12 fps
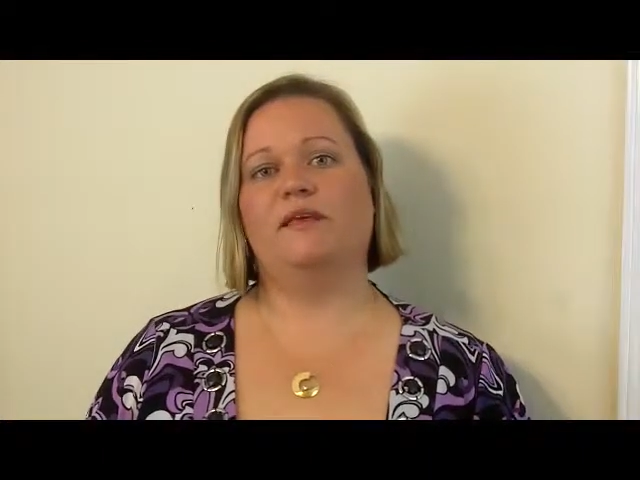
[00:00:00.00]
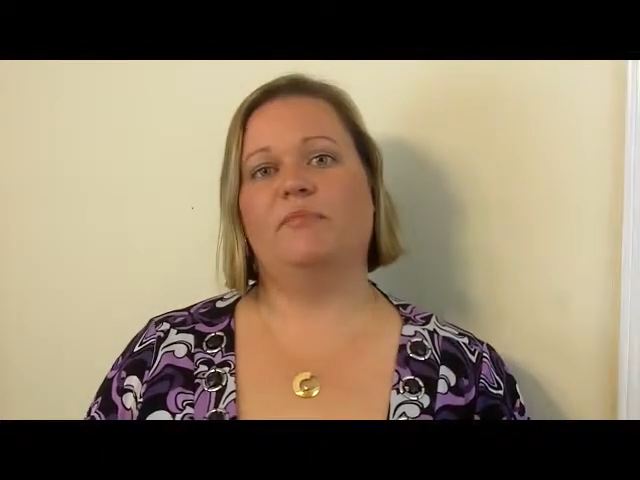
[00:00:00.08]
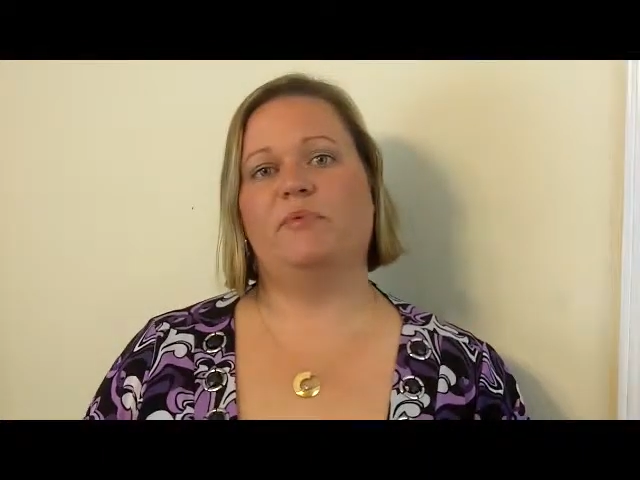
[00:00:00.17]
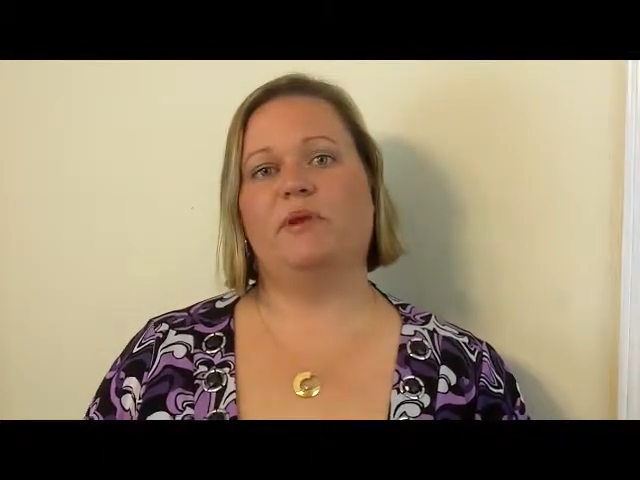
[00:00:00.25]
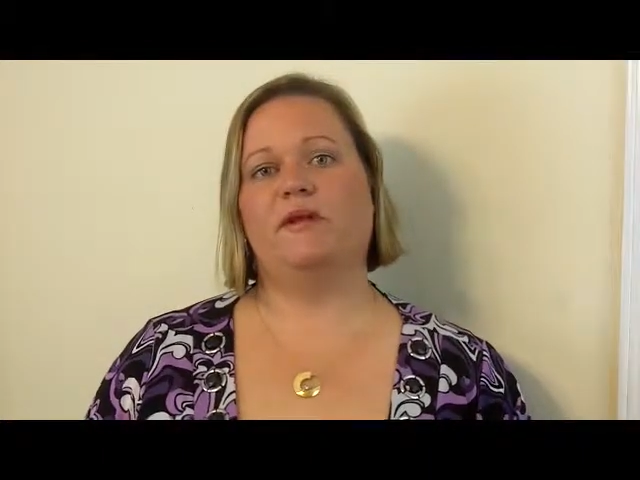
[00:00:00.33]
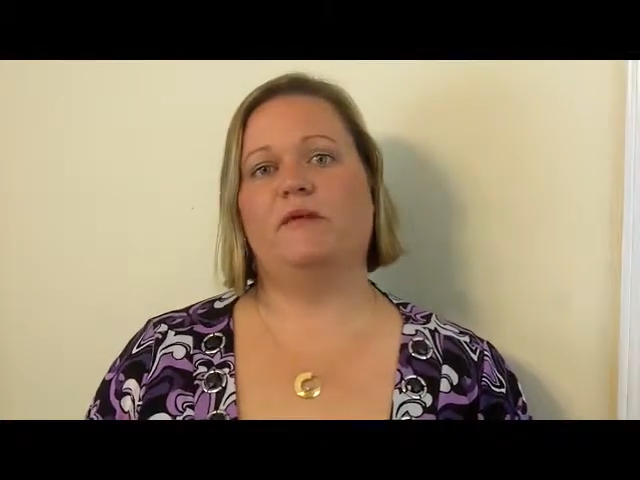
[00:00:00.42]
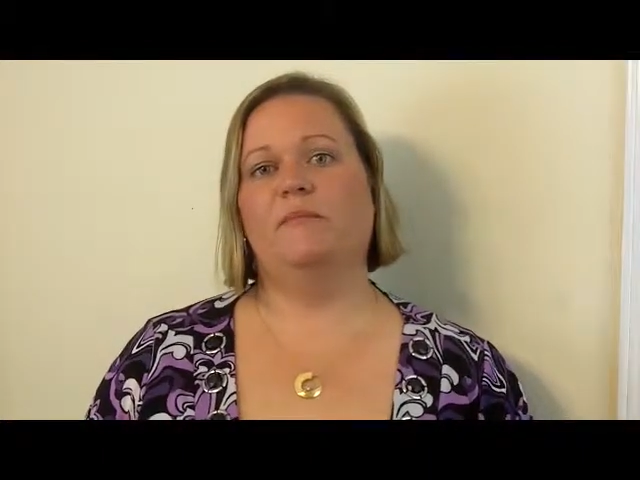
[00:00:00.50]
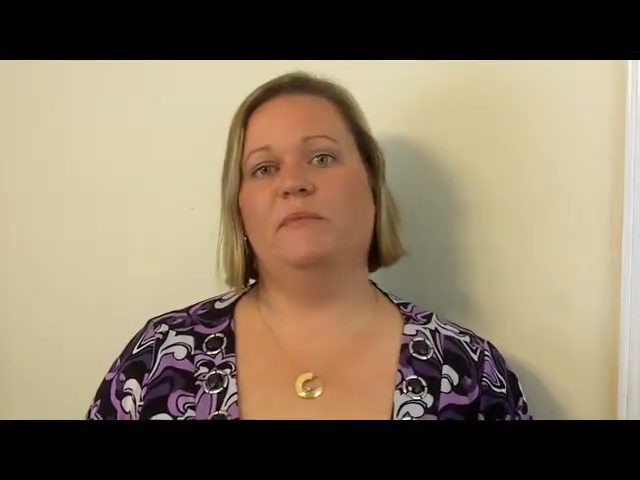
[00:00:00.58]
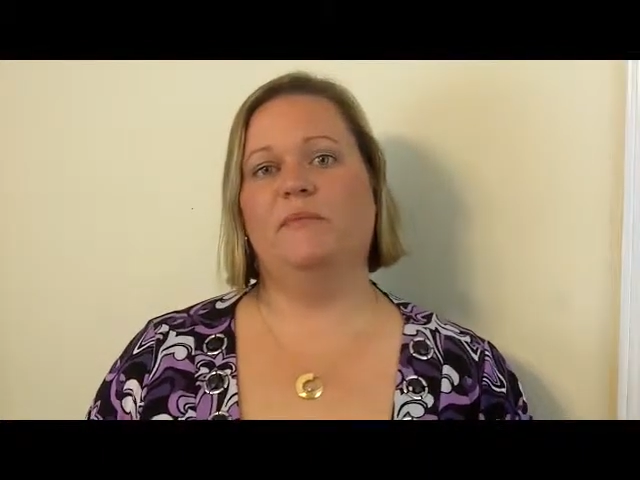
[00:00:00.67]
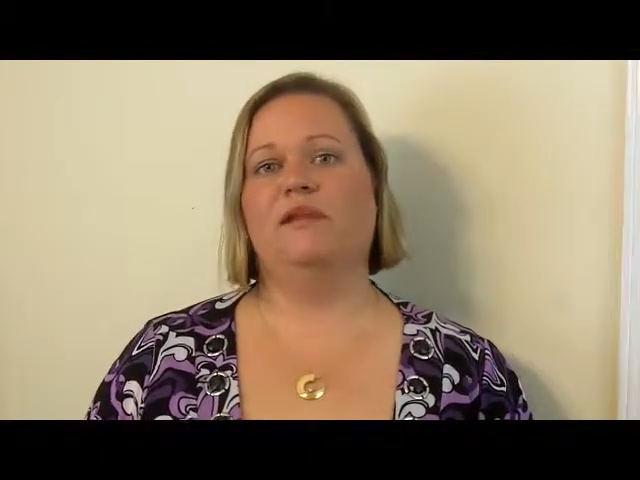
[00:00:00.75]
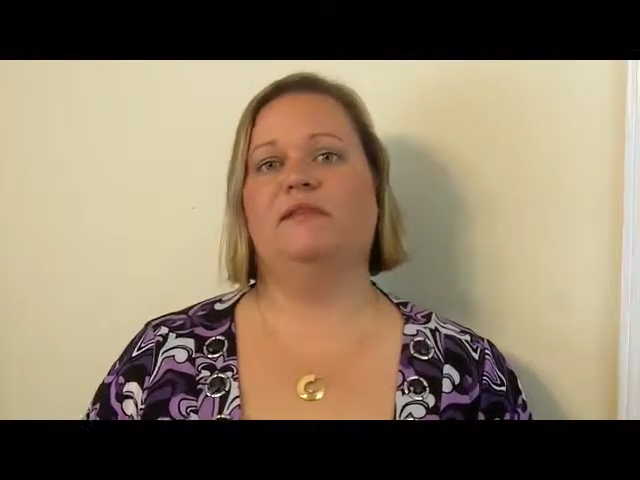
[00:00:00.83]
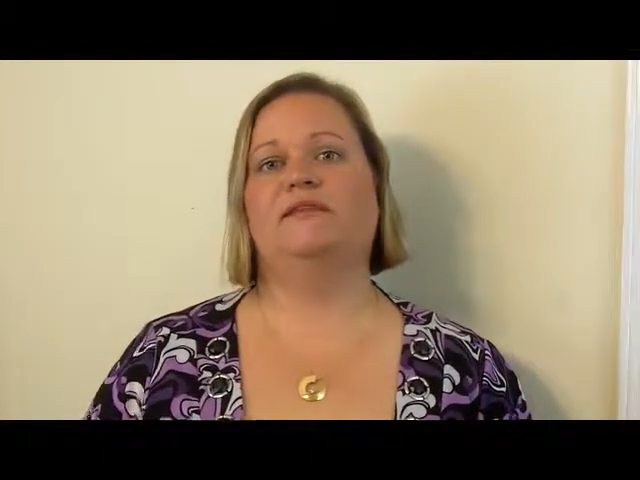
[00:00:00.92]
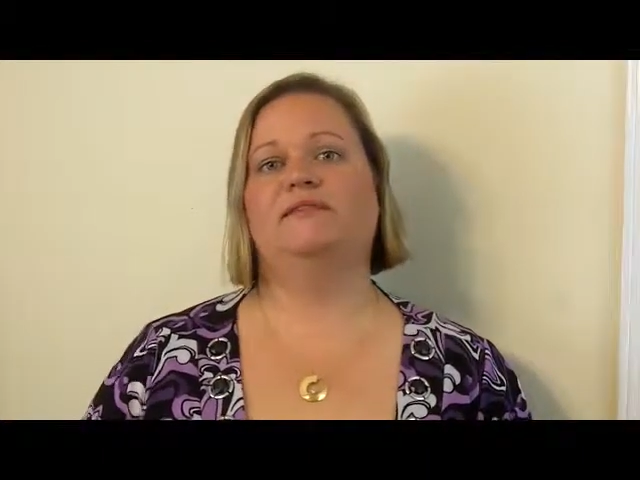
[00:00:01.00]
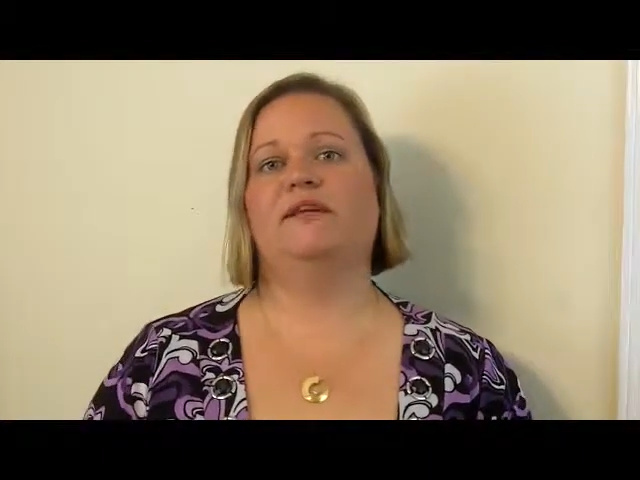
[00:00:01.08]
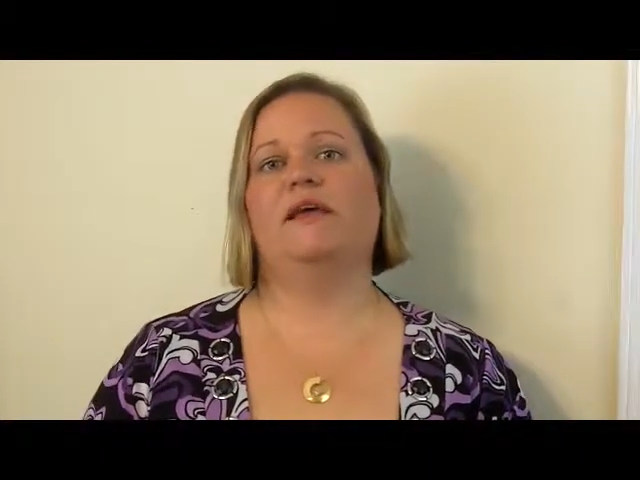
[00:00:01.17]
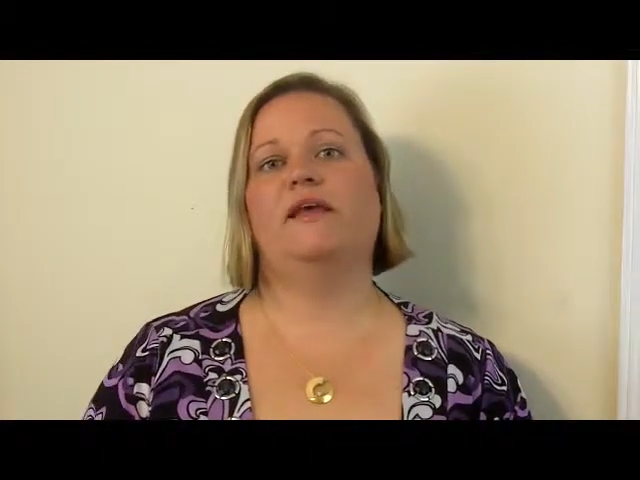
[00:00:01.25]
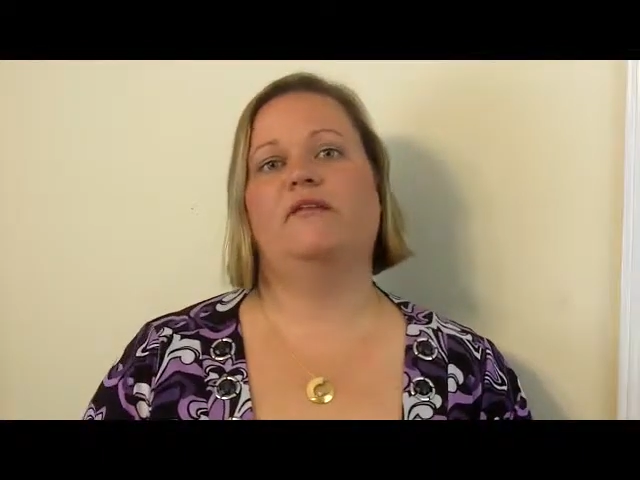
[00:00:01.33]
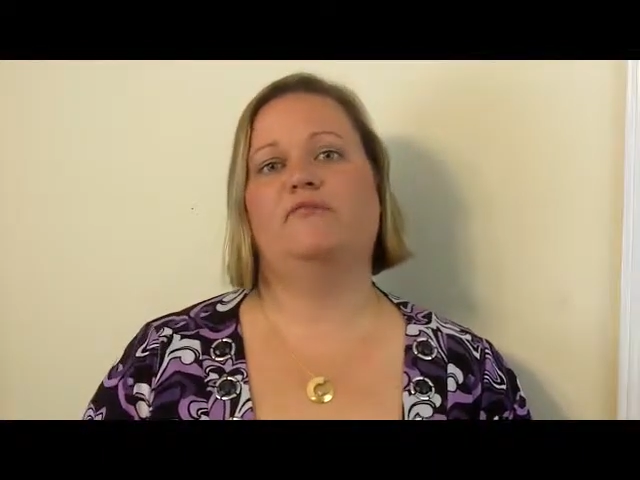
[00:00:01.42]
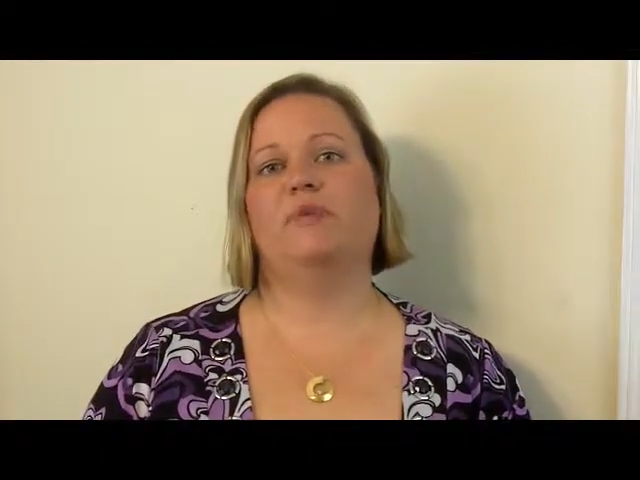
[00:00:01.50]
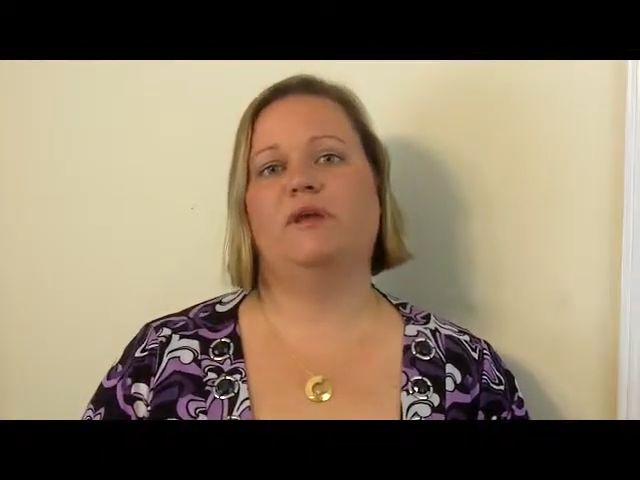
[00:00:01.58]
keeping them in the state of